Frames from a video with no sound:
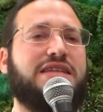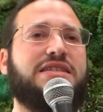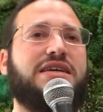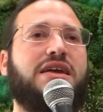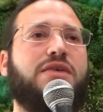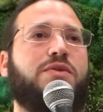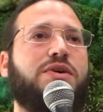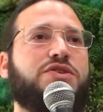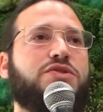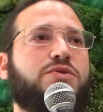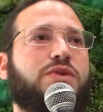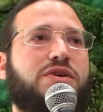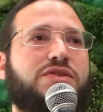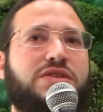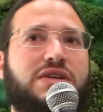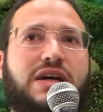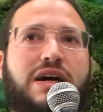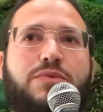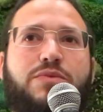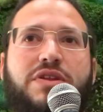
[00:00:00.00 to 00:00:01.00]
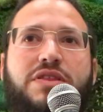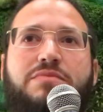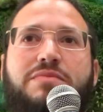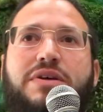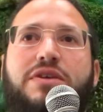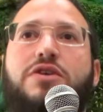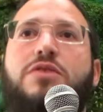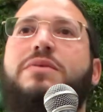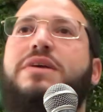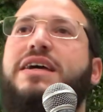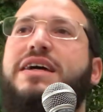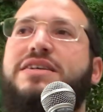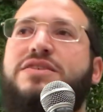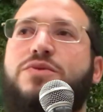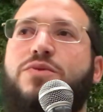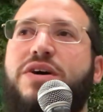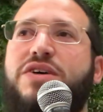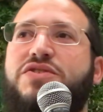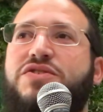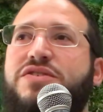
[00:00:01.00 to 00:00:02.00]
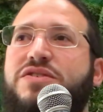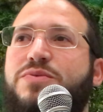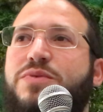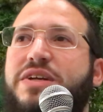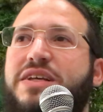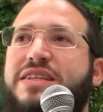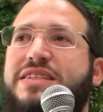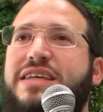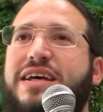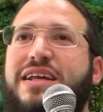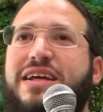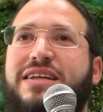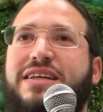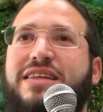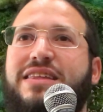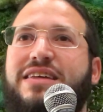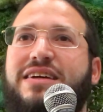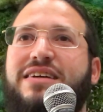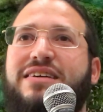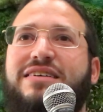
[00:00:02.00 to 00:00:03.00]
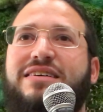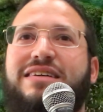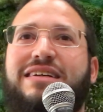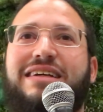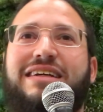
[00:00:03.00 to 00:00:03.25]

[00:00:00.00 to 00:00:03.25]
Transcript: and he said, I want you all to come with me. Nobody asked questions when he said anything.